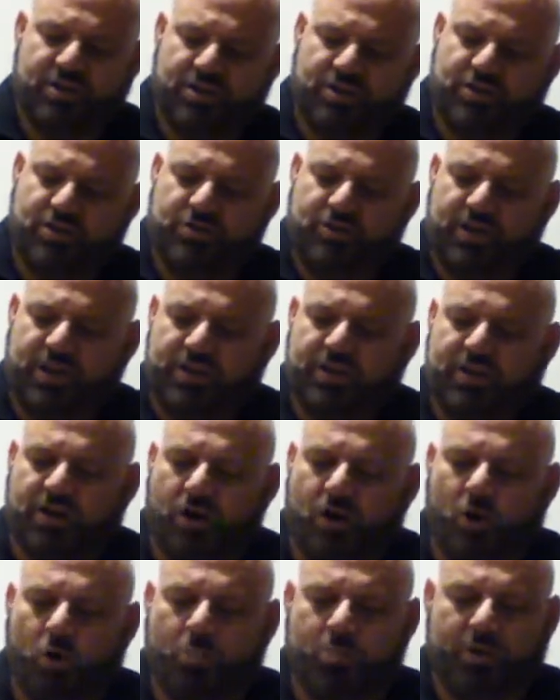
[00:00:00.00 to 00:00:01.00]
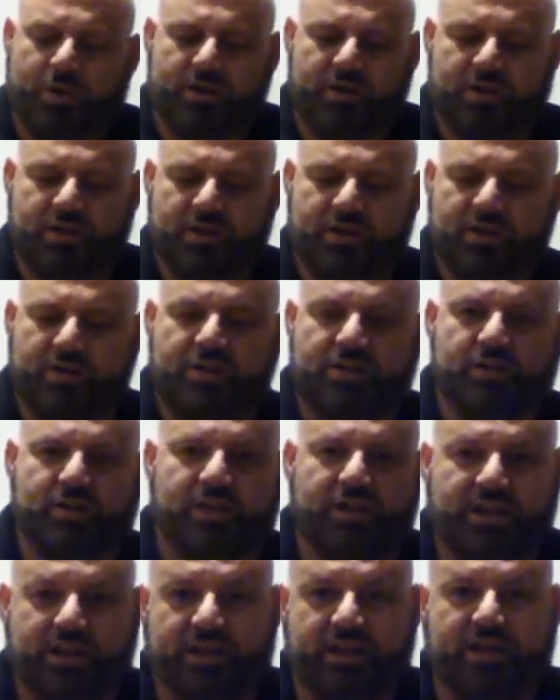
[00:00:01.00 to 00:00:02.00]
you need to open the
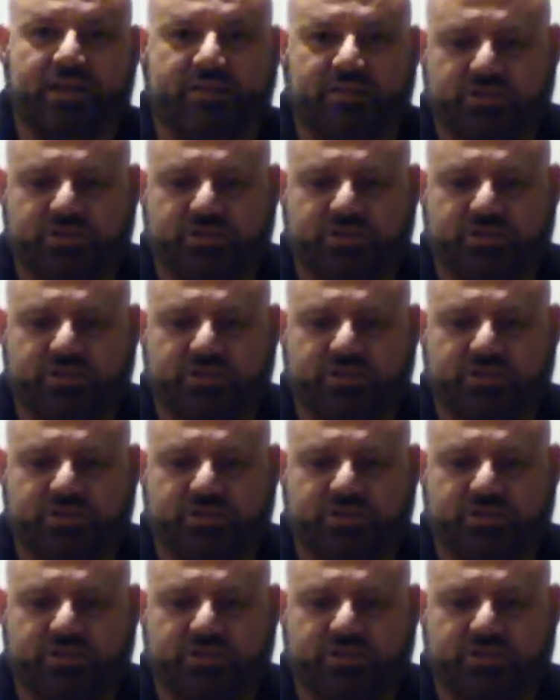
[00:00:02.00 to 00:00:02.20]
lid.